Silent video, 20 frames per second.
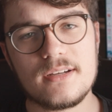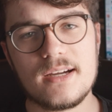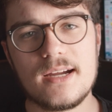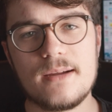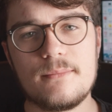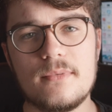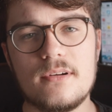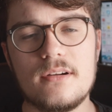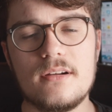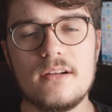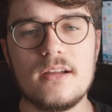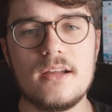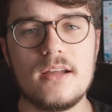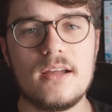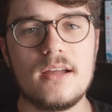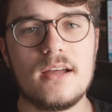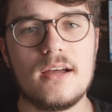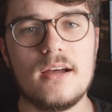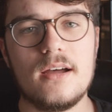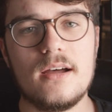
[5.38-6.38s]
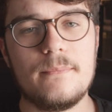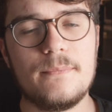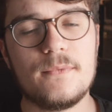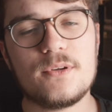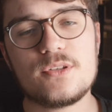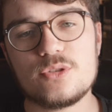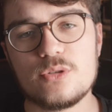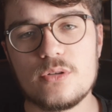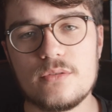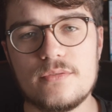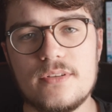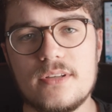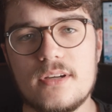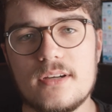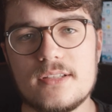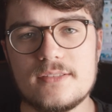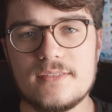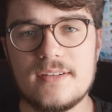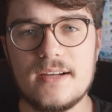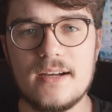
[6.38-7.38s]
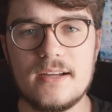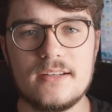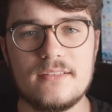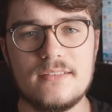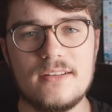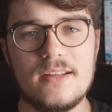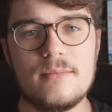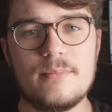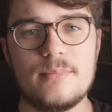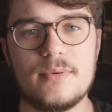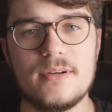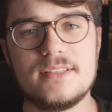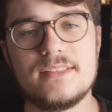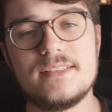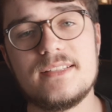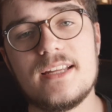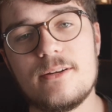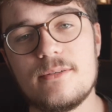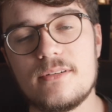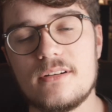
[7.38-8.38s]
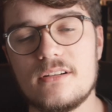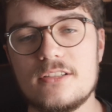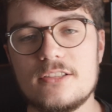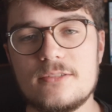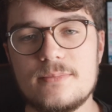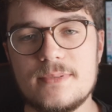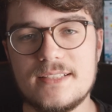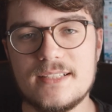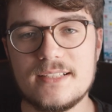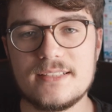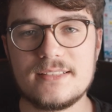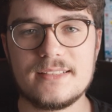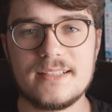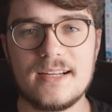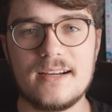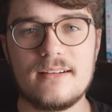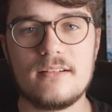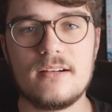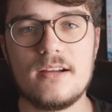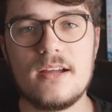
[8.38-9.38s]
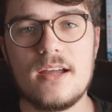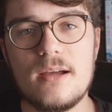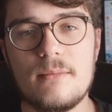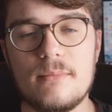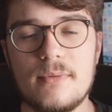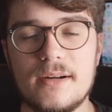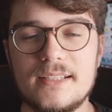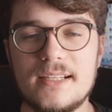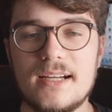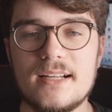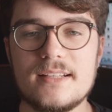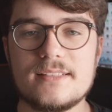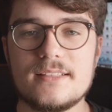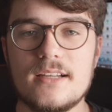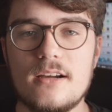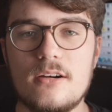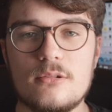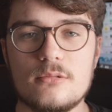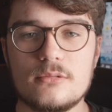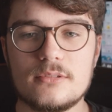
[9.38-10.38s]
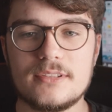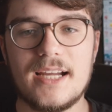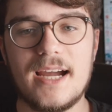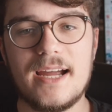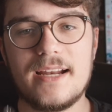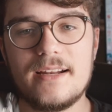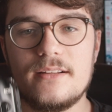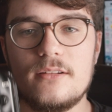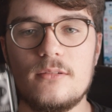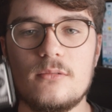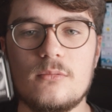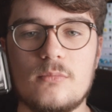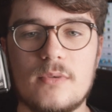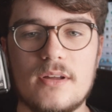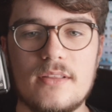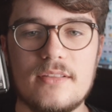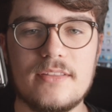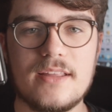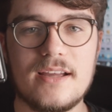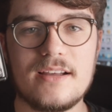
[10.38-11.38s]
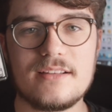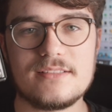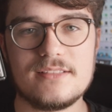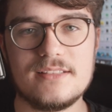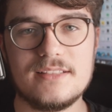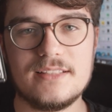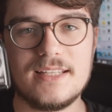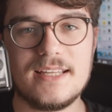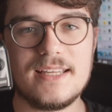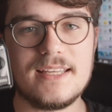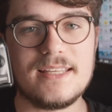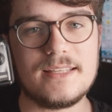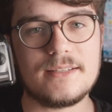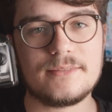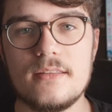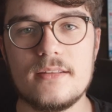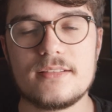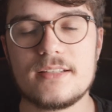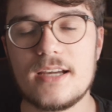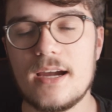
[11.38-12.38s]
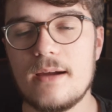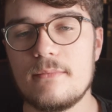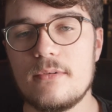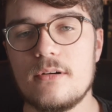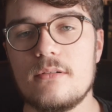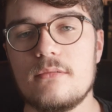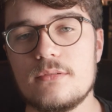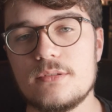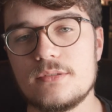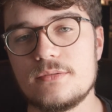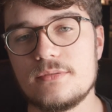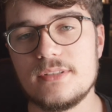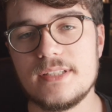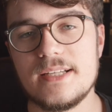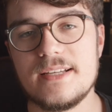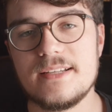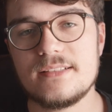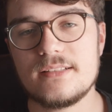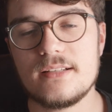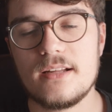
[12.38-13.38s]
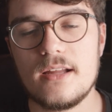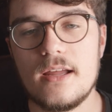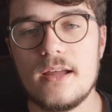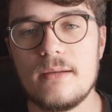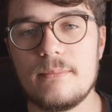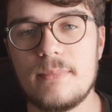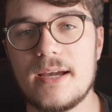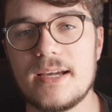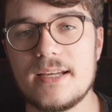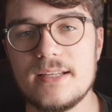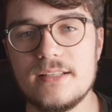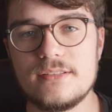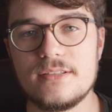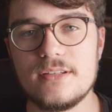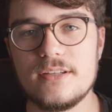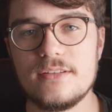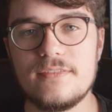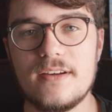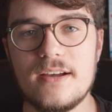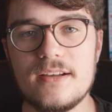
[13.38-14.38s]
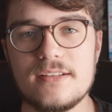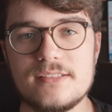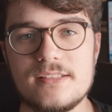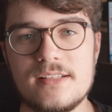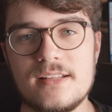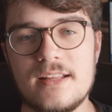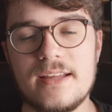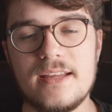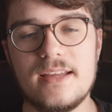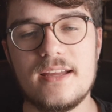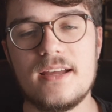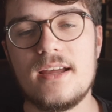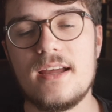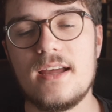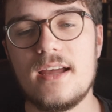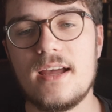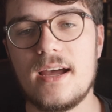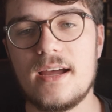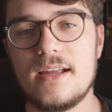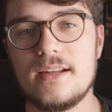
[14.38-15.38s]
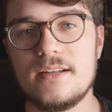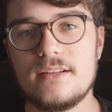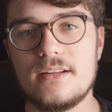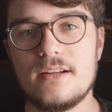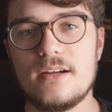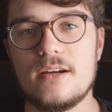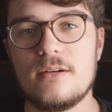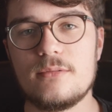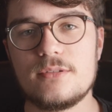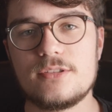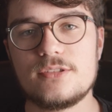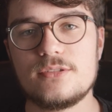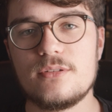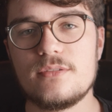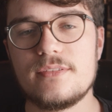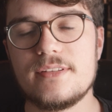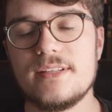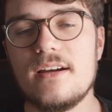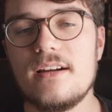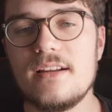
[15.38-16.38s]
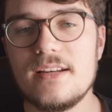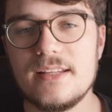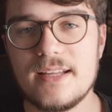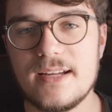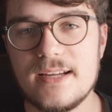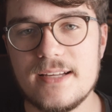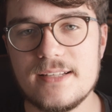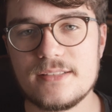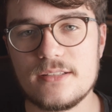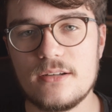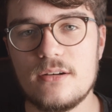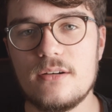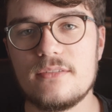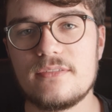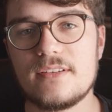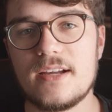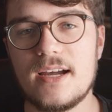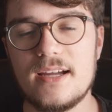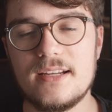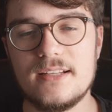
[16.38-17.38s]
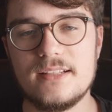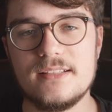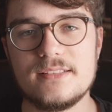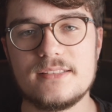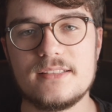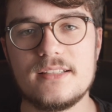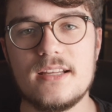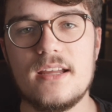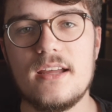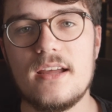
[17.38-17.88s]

camera. I'm not sure if you guys have heard of it, but today we're going to be testing out my dad's old Canon 1000D. This camera was released back in 2008 and was sort of the early days of Canon's